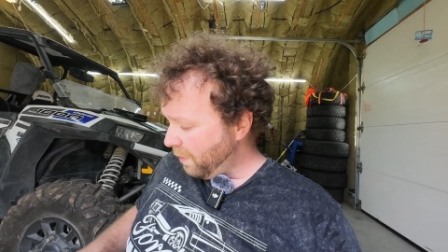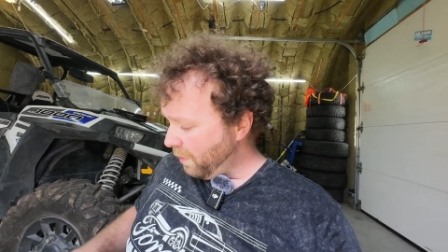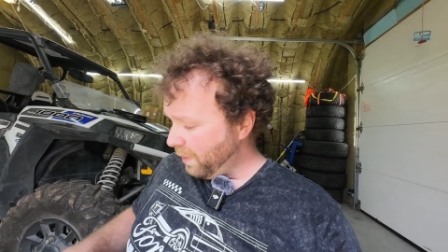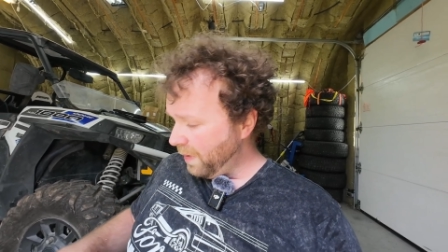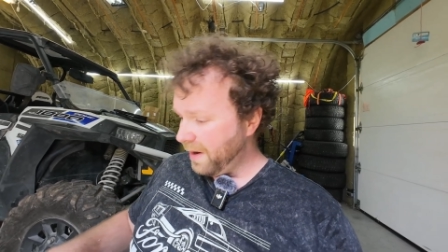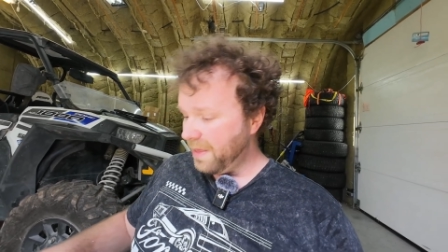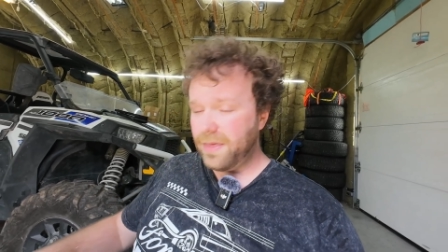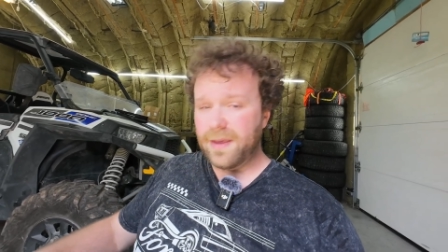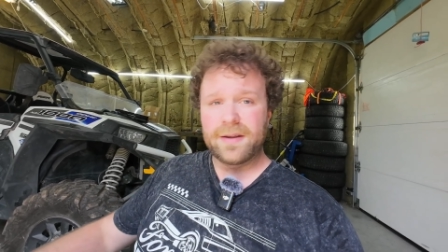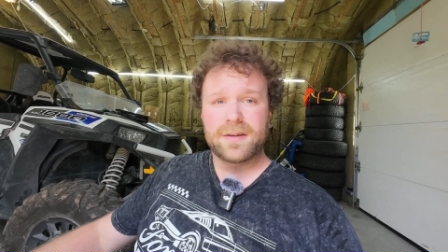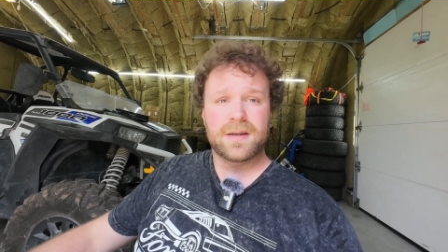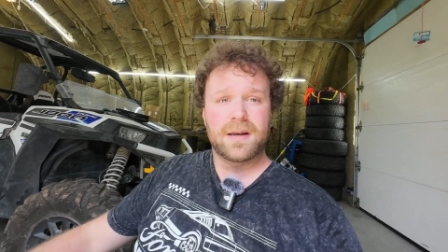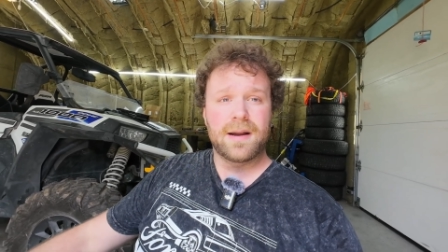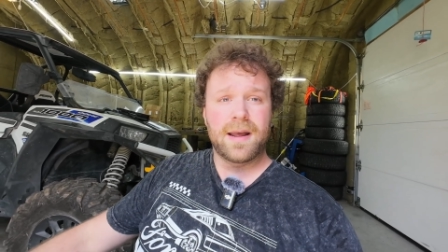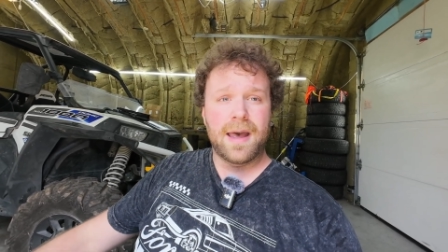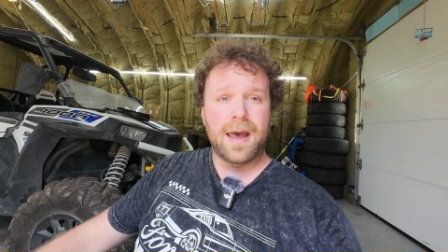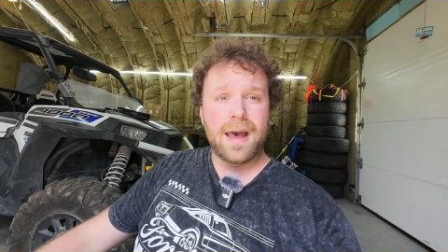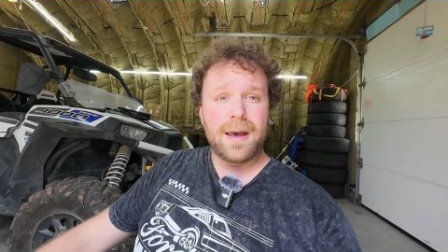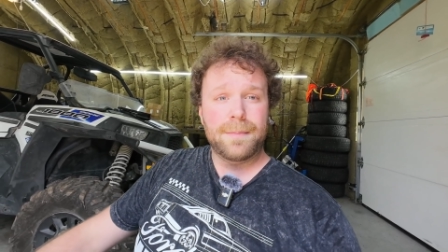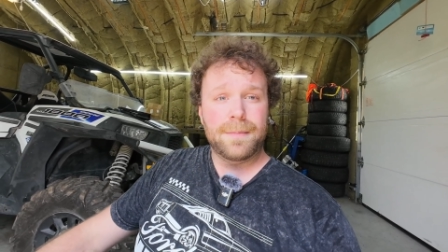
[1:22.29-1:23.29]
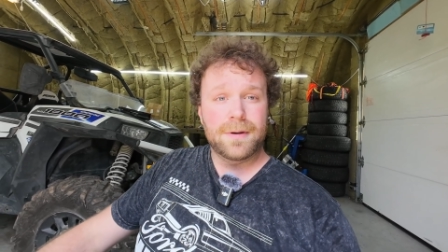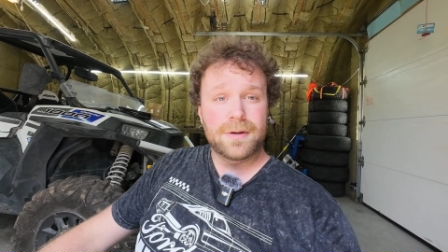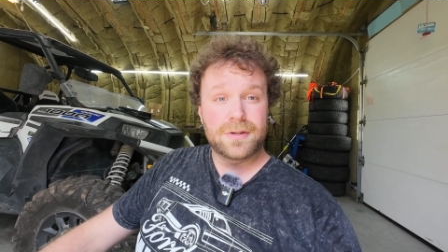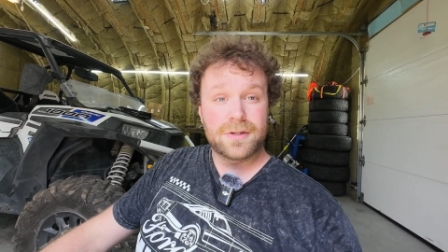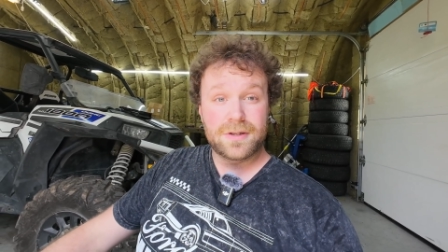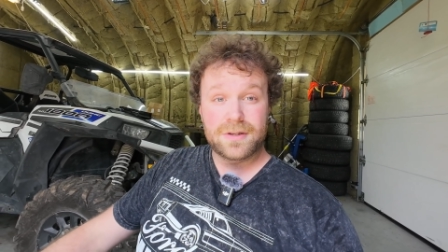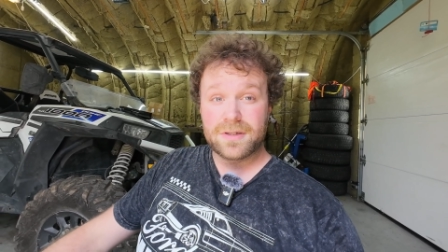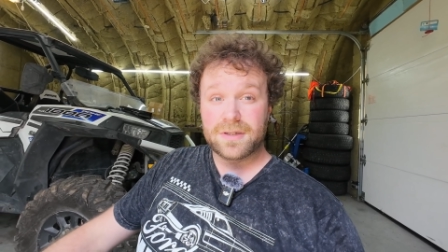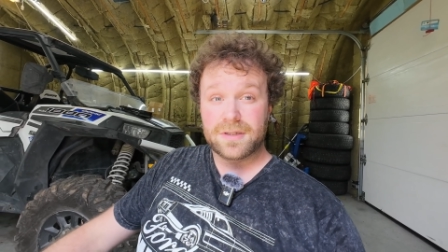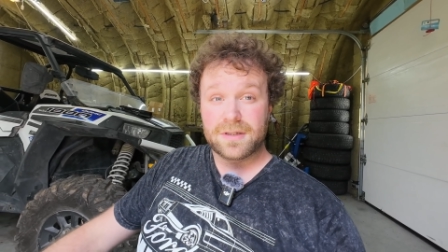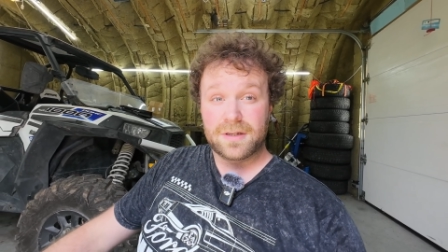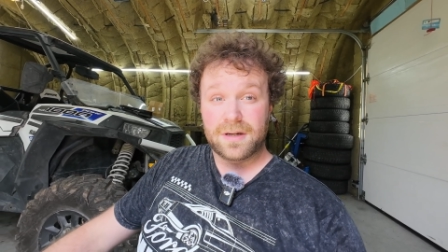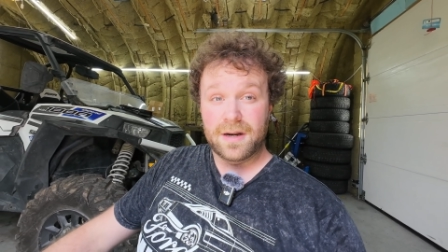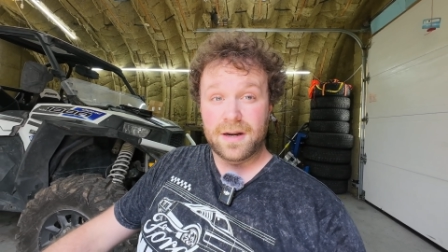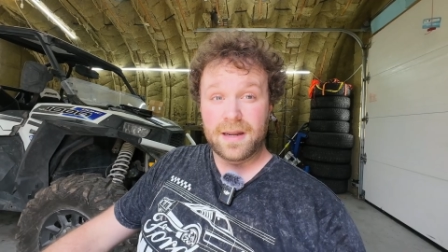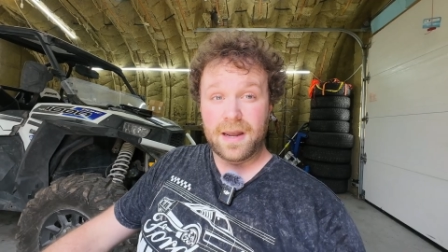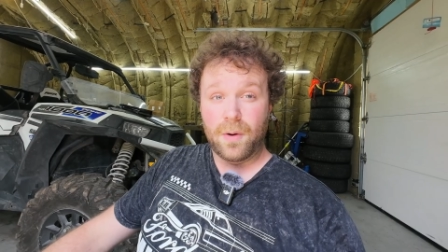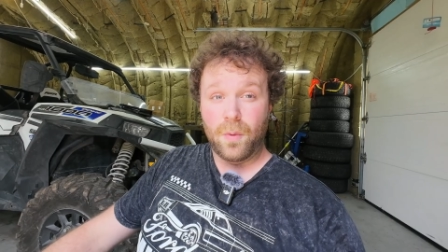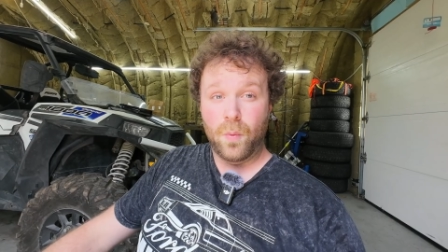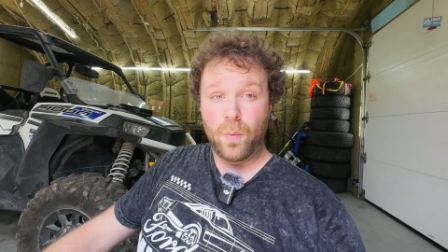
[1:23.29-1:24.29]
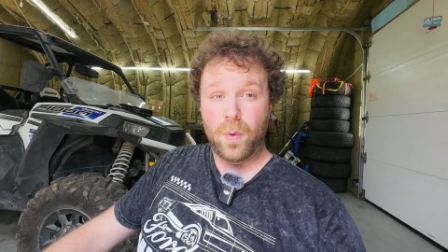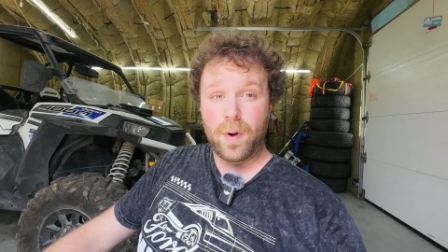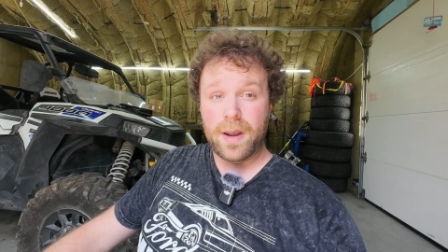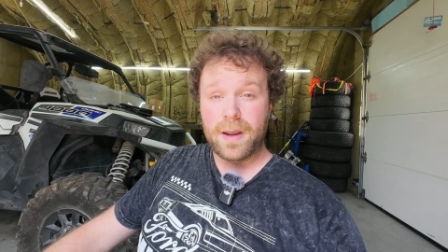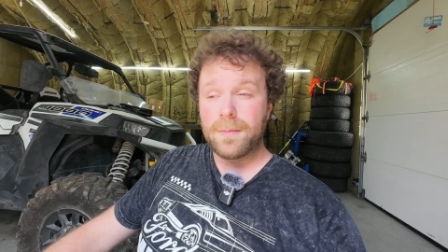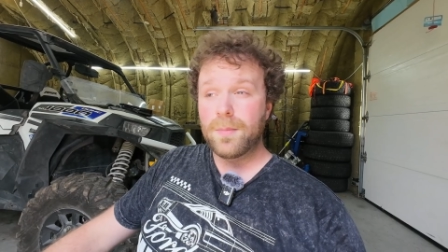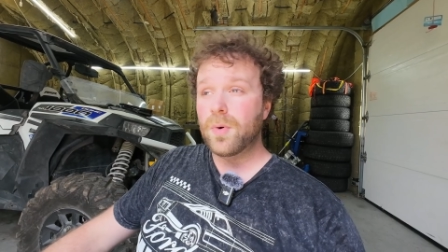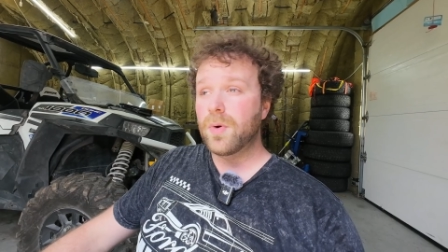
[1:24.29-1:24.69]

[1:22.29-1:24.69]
what I think is going to happen is just going to get way